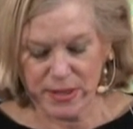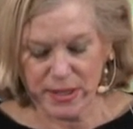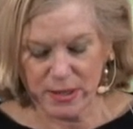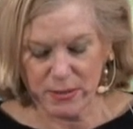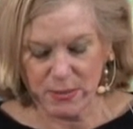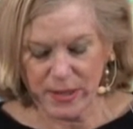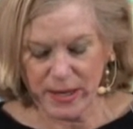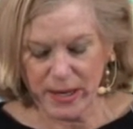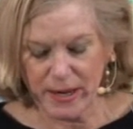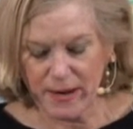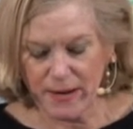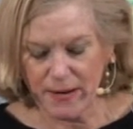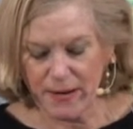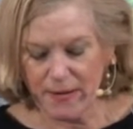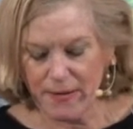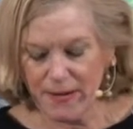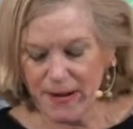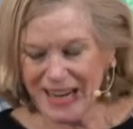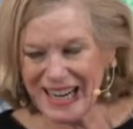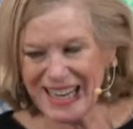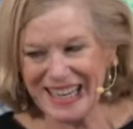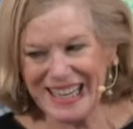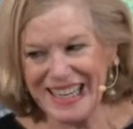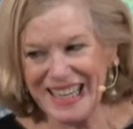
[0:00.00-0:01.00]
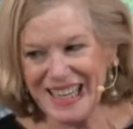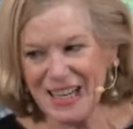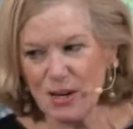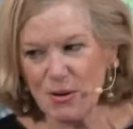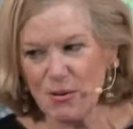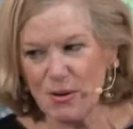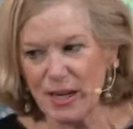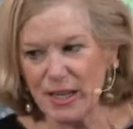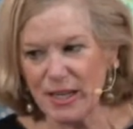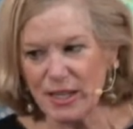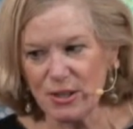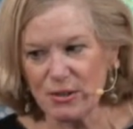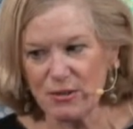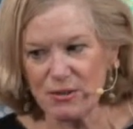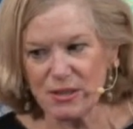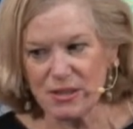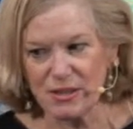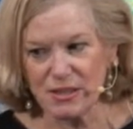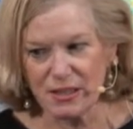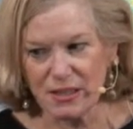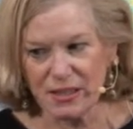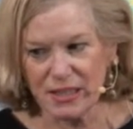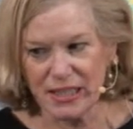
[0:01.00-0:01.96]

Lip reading: Here we go. I can't quite use the